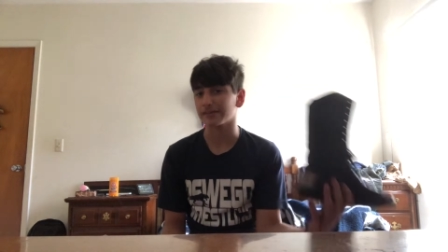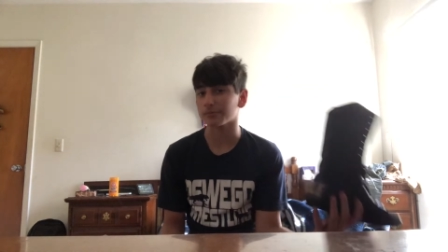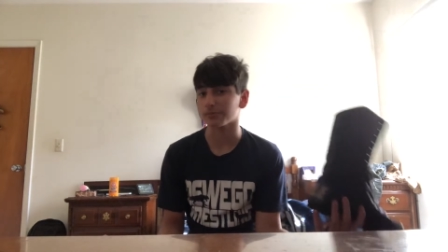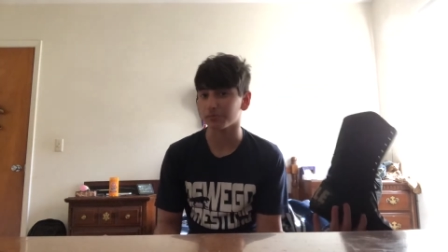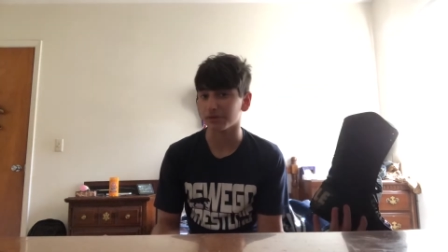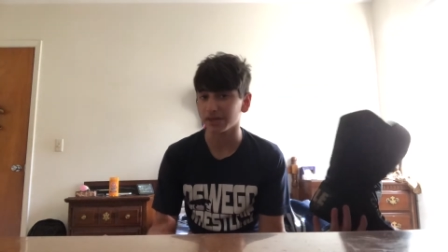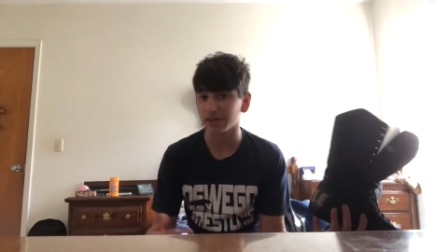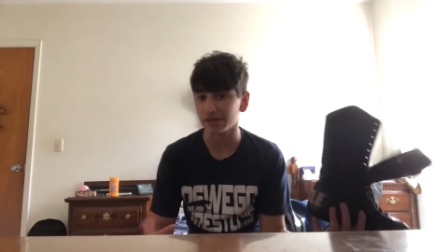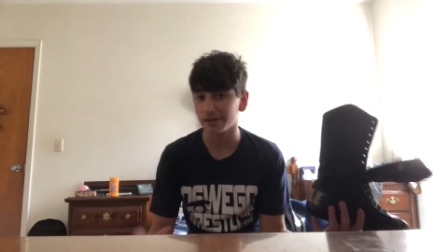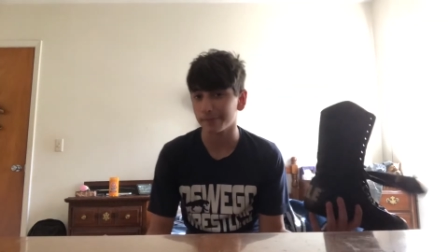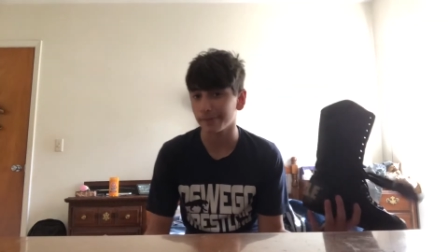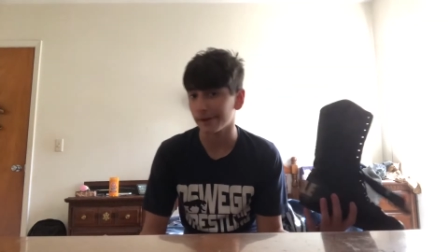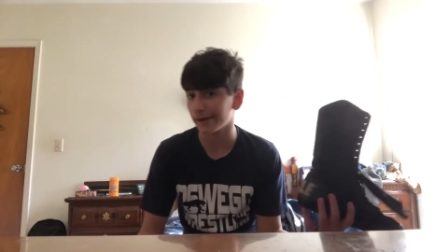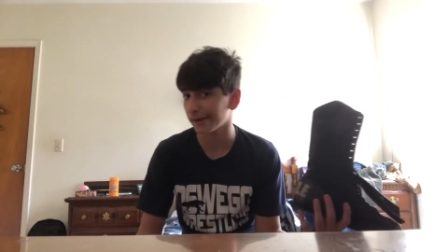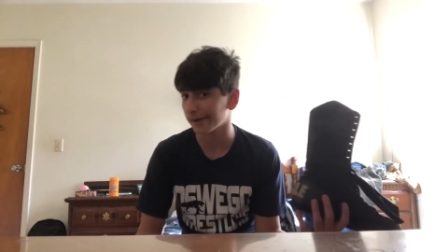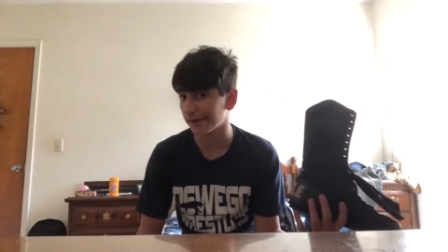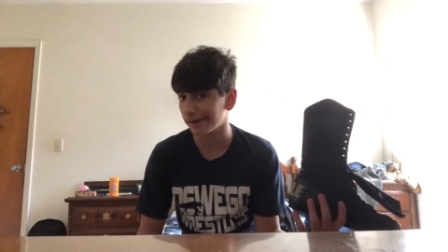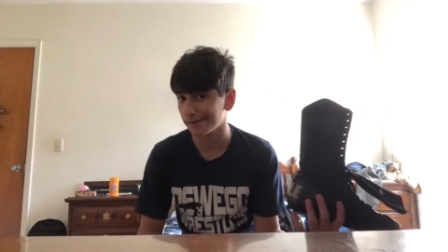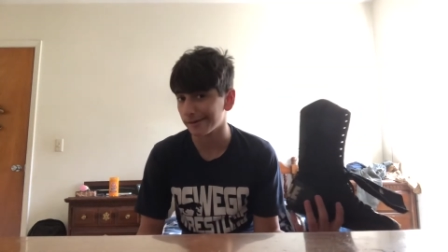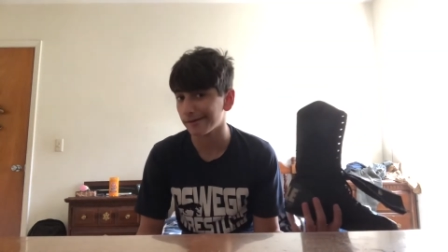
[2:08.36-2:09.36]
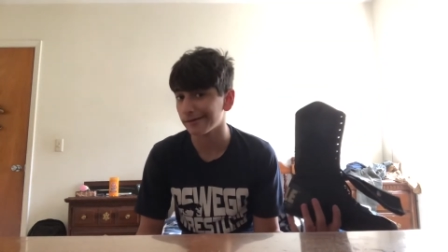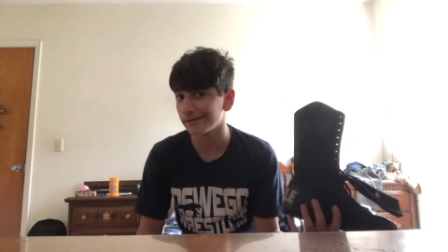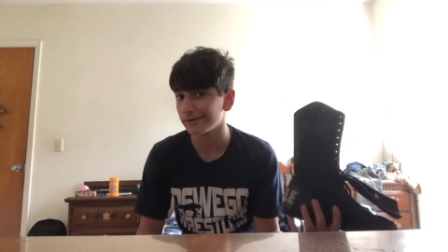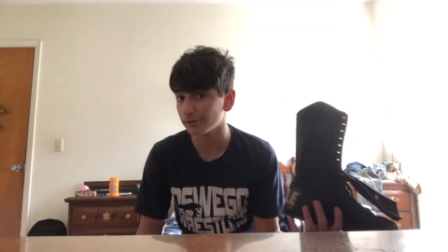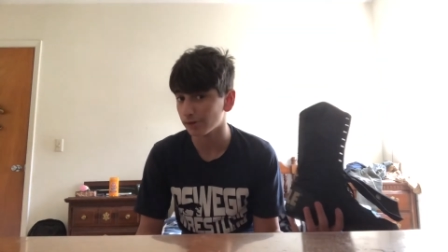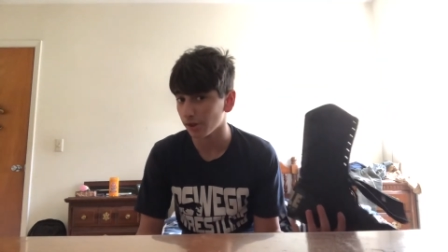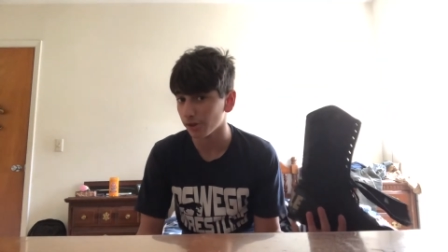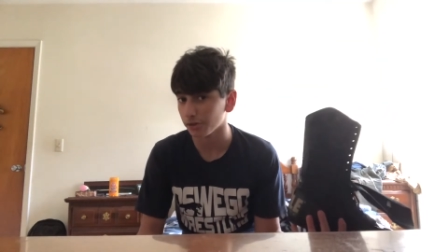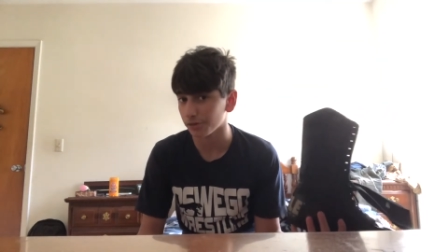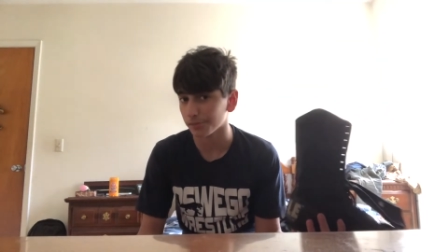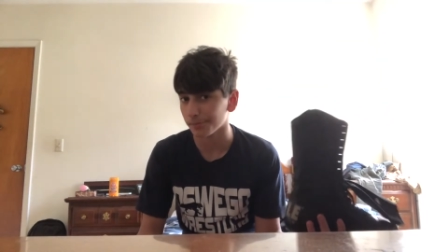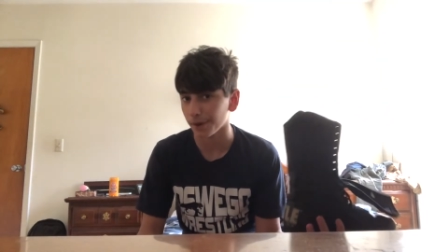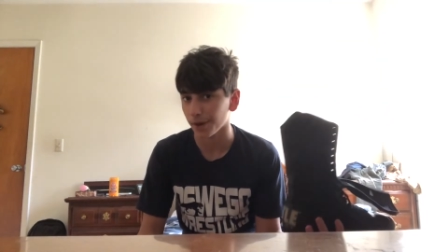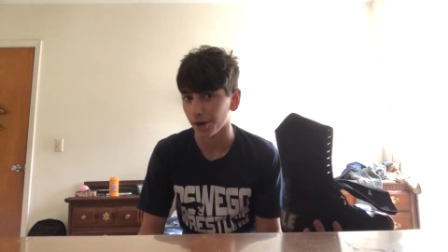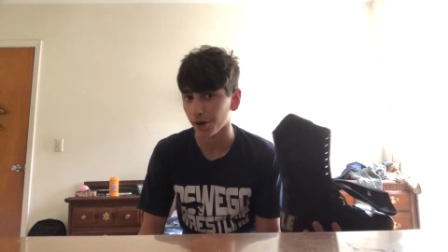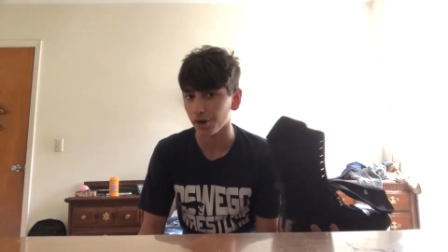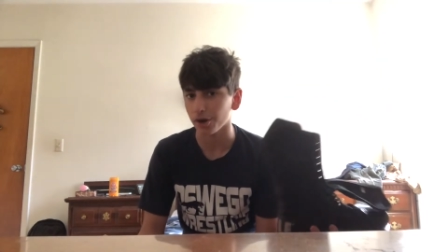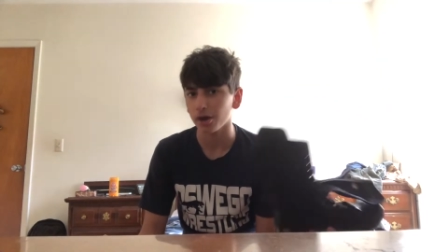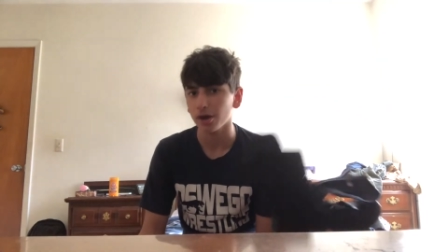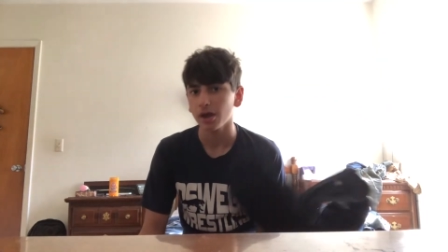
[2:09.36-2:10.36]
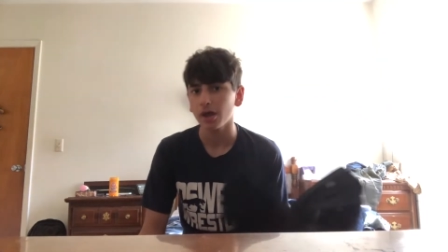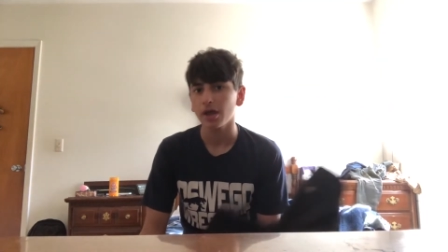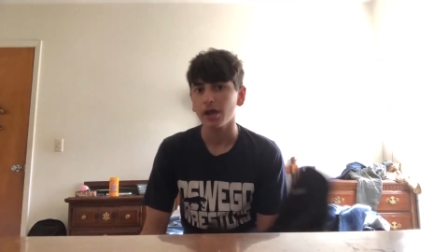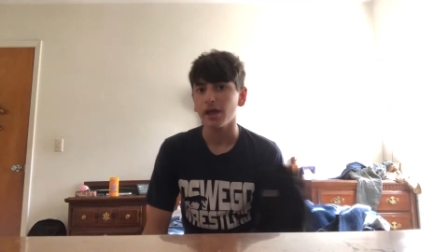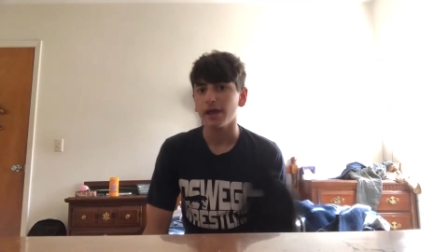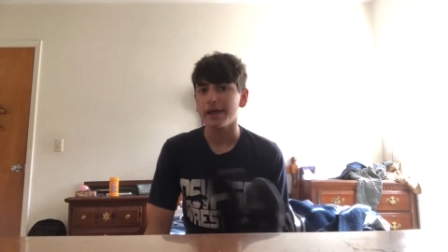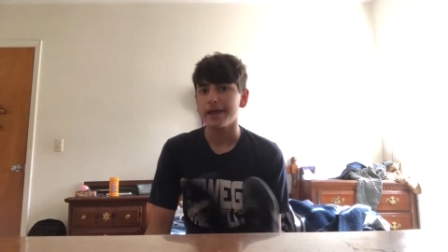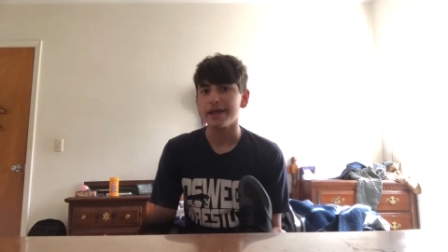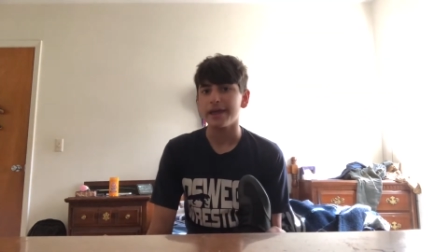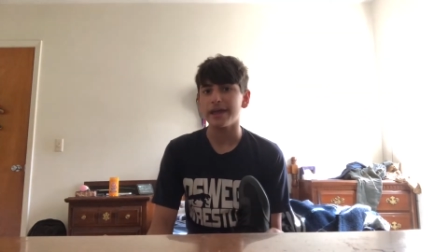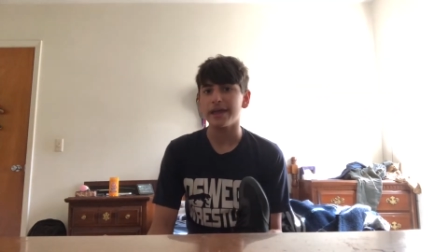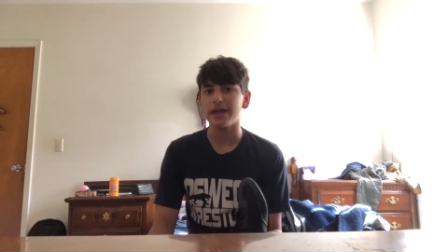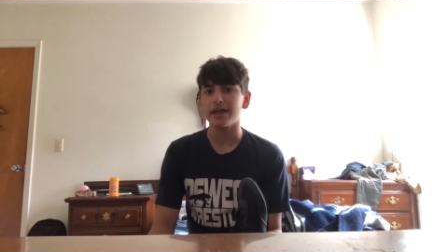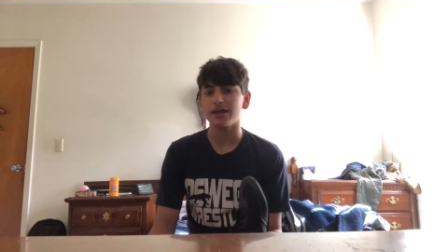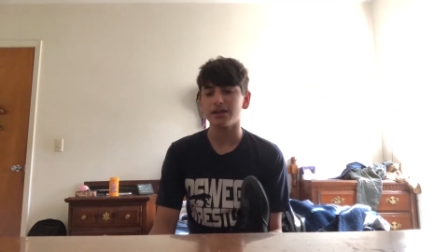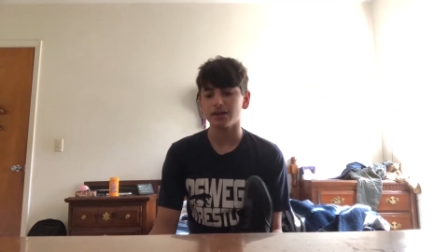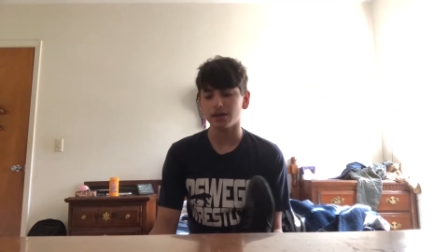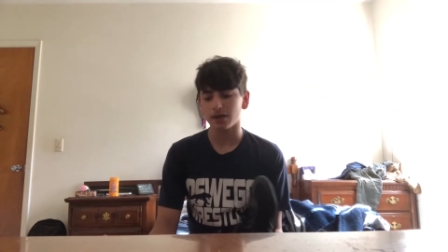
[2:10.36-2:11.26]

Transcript: thinking about getting another pair, and